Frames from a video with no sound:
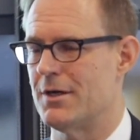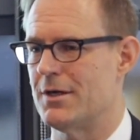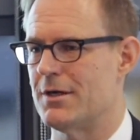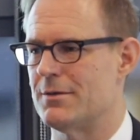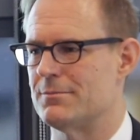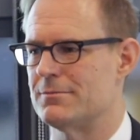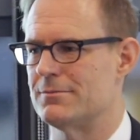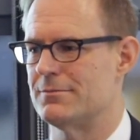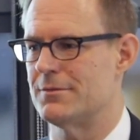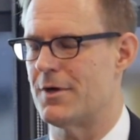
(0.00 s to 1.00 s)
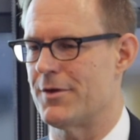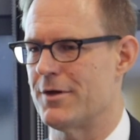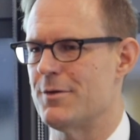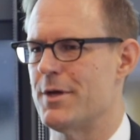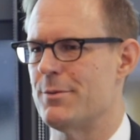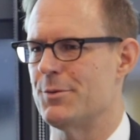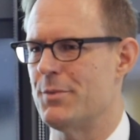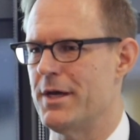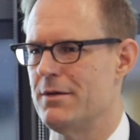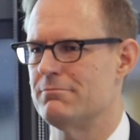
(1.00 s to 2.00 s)
Are they going to be able to
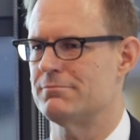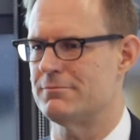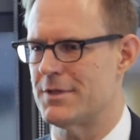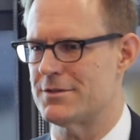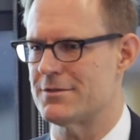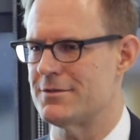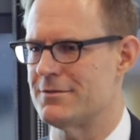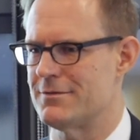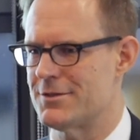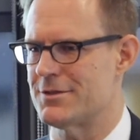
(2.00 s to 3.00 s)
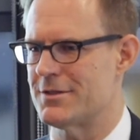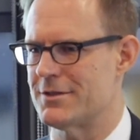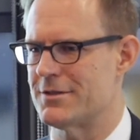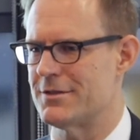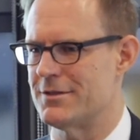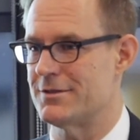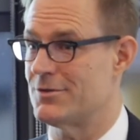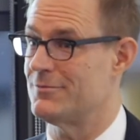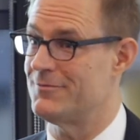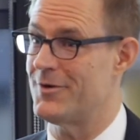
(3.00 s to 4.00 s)
pay? That's a
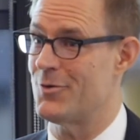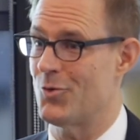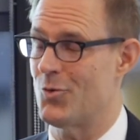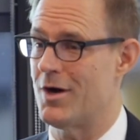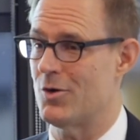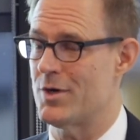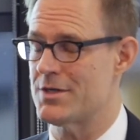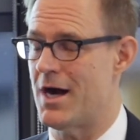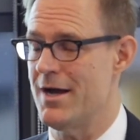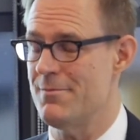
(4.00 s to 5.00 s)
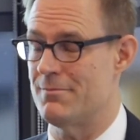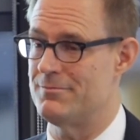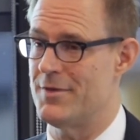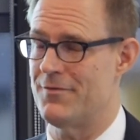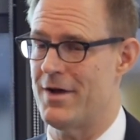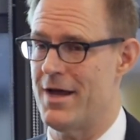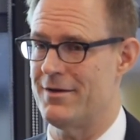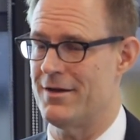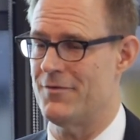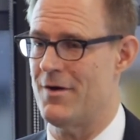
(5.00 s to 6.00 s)
very worthwhile question. If
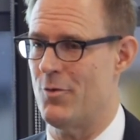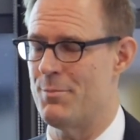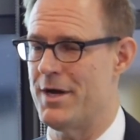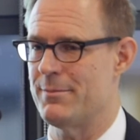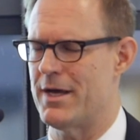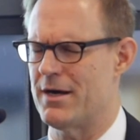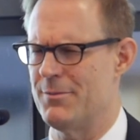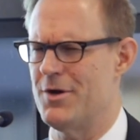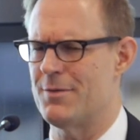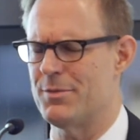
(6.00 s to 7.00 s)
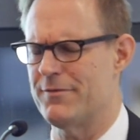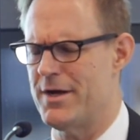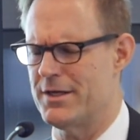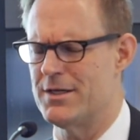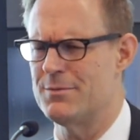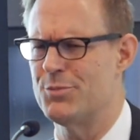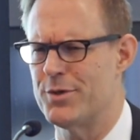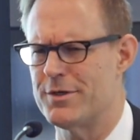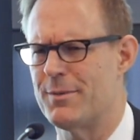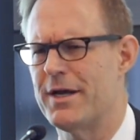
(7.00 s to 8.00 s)
I were a betting man, and I'm not, but if I had a gun
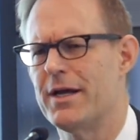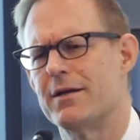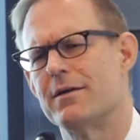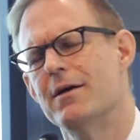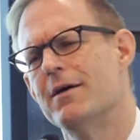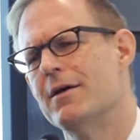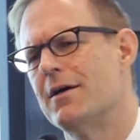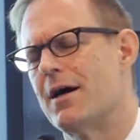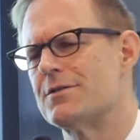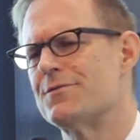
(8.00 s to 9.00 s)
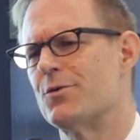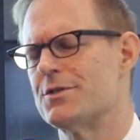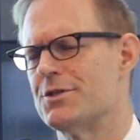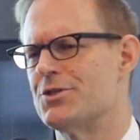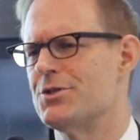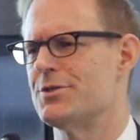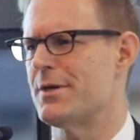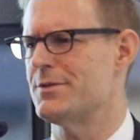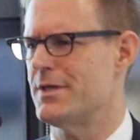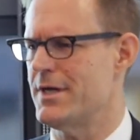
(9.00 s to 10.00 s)
pointed to my head and I was forced to choose,
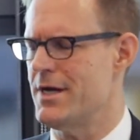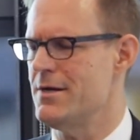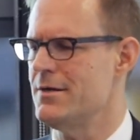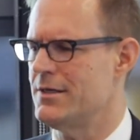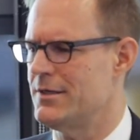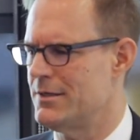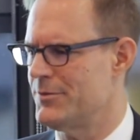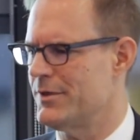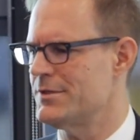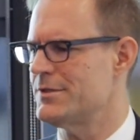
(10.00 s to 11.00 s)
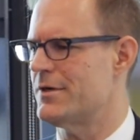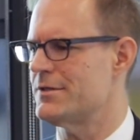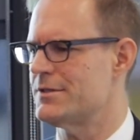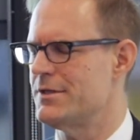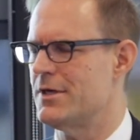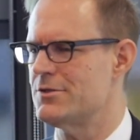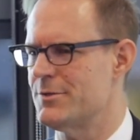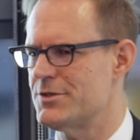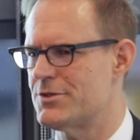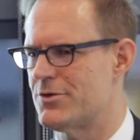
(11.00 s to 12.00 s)
I would say, yeah, you're going to start to see not
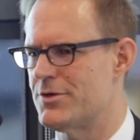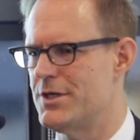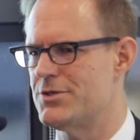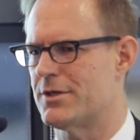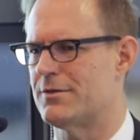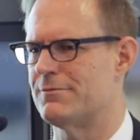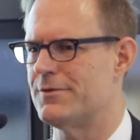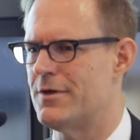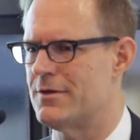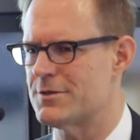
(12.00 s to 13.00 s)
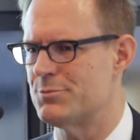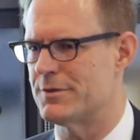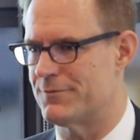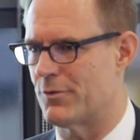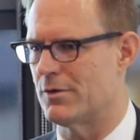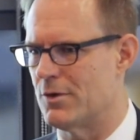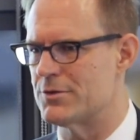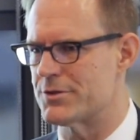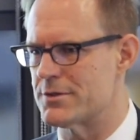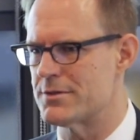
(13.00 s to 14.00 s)
so much strategic defaults, but
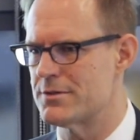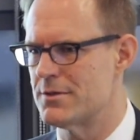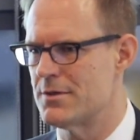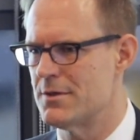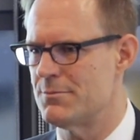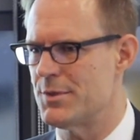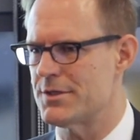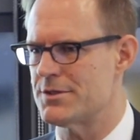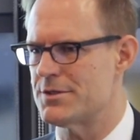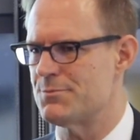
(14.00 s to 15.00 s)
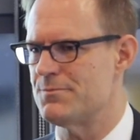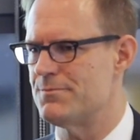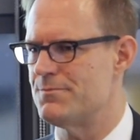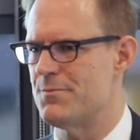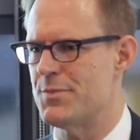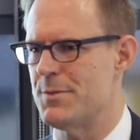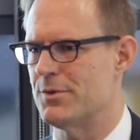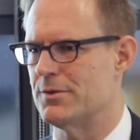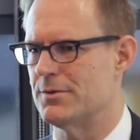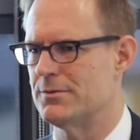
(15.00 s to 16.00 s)
foreclosures, because just
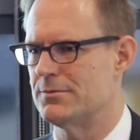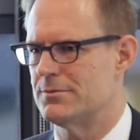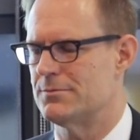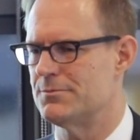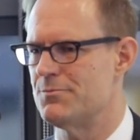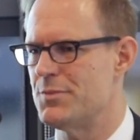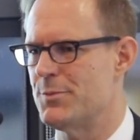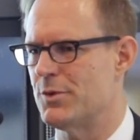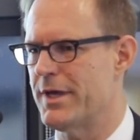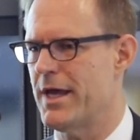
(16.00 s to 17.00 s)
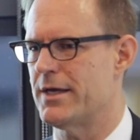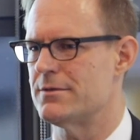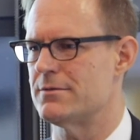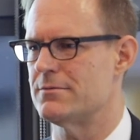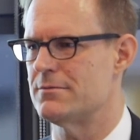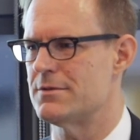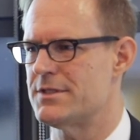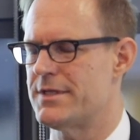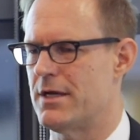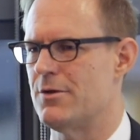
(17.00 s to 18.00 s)
people can't
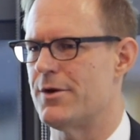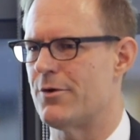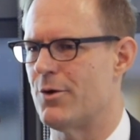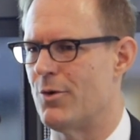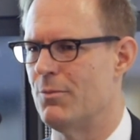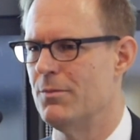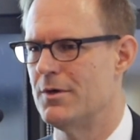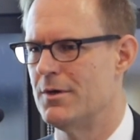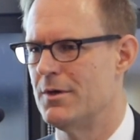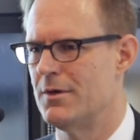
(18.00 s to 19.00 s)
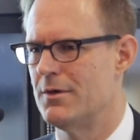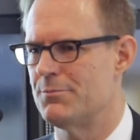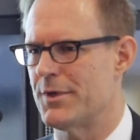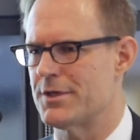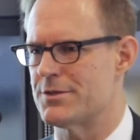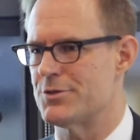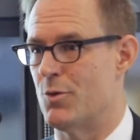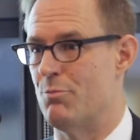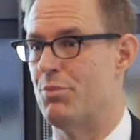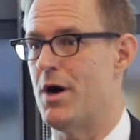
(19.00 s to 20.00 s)
sell their home because there's
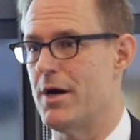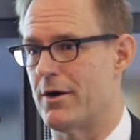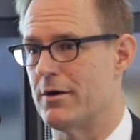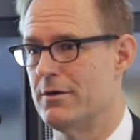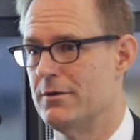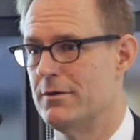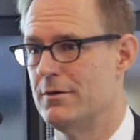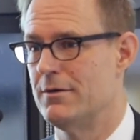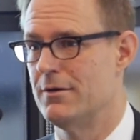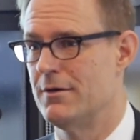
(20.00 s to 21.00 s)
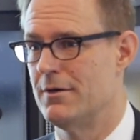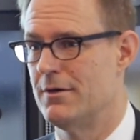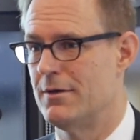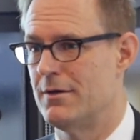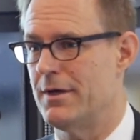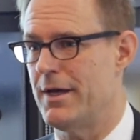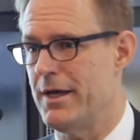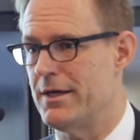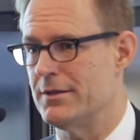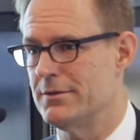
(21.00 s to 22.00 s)
no buyer
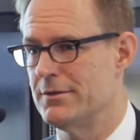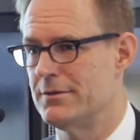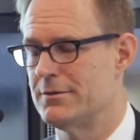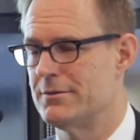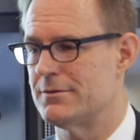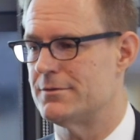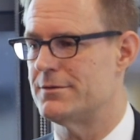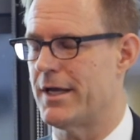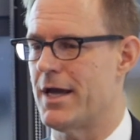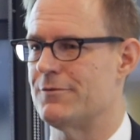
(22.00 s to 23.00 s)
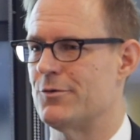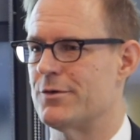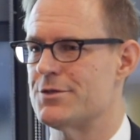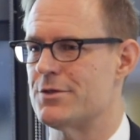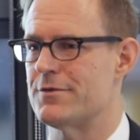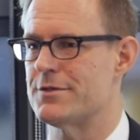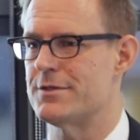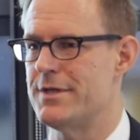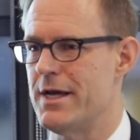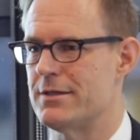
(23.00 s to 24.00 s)
and they can't afford to service
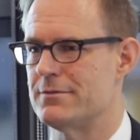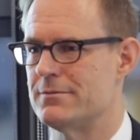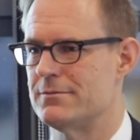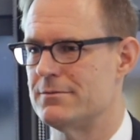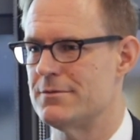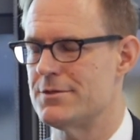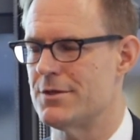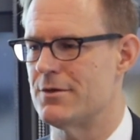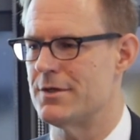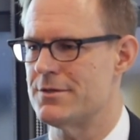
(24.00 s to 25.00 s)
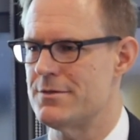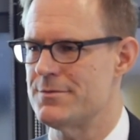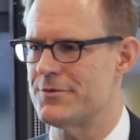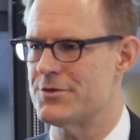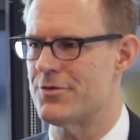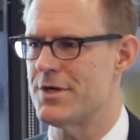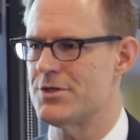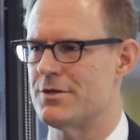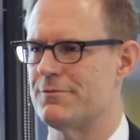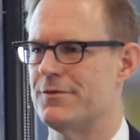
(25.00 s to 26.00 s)
the debt. So in terms of a
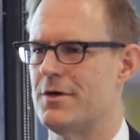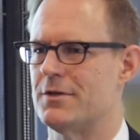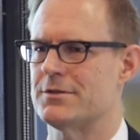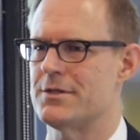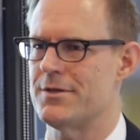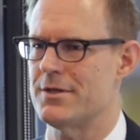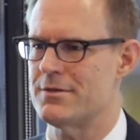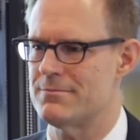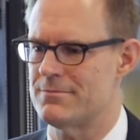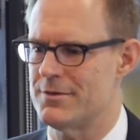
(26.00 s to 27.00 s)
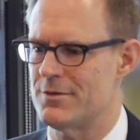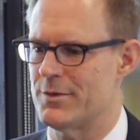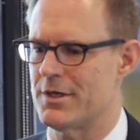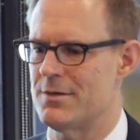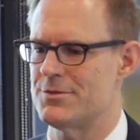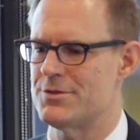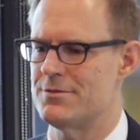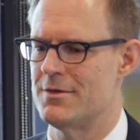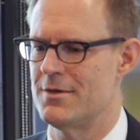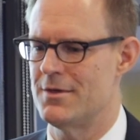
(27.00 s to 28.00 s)
strategic default, then I think, you know, when it
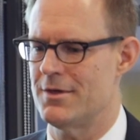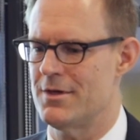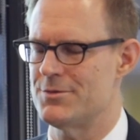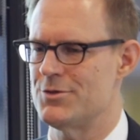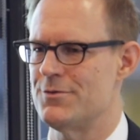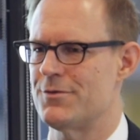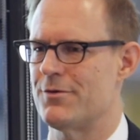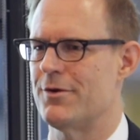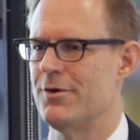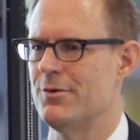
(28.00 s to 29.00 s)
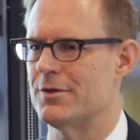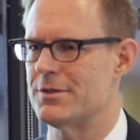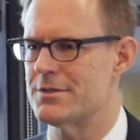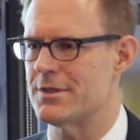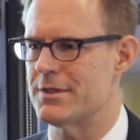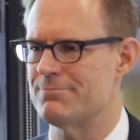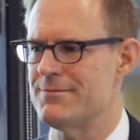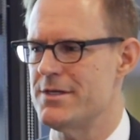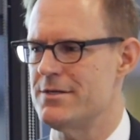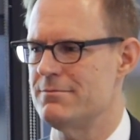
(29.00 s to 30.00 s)
comes due for renewal, it's like,
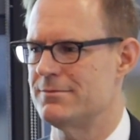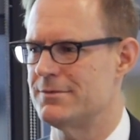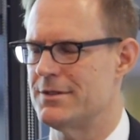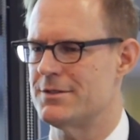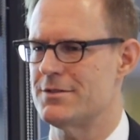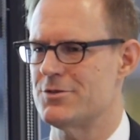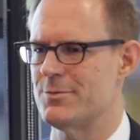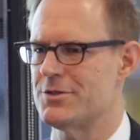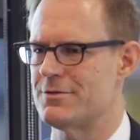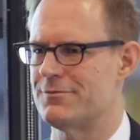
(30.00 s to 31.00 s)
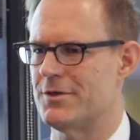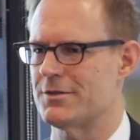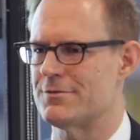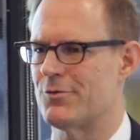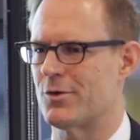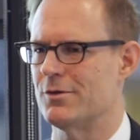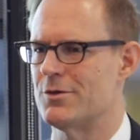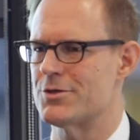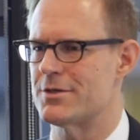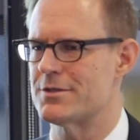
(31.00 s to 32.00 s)
yeah, it's not so much a default as a
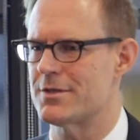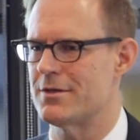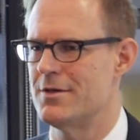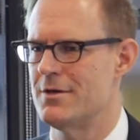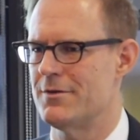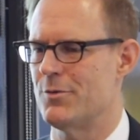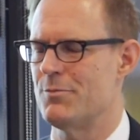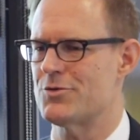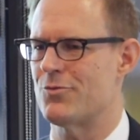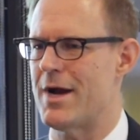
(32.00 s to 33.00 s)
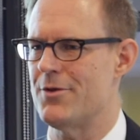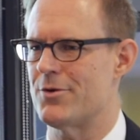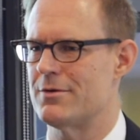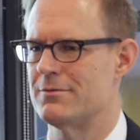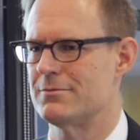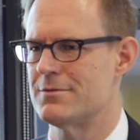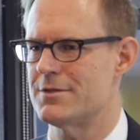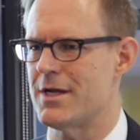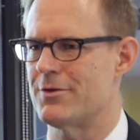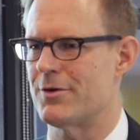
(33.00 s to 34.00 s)
foreclosure. It's they would much rather
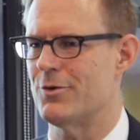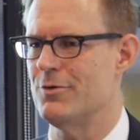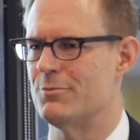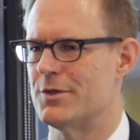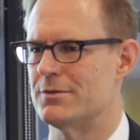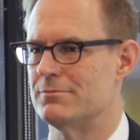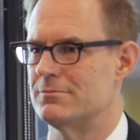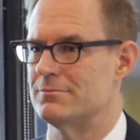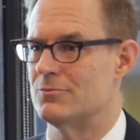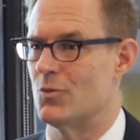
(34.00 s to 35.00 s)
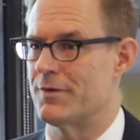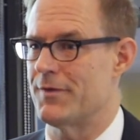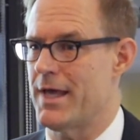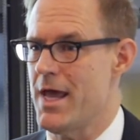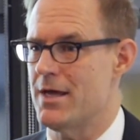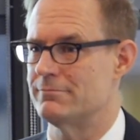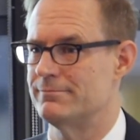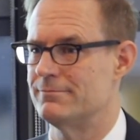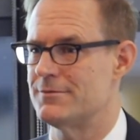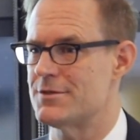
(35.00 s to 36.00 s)
stay in their home, but what if they can't?
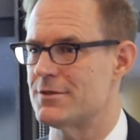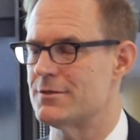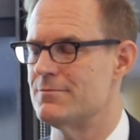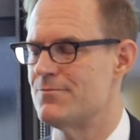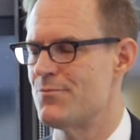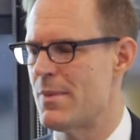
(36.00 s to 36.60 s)
So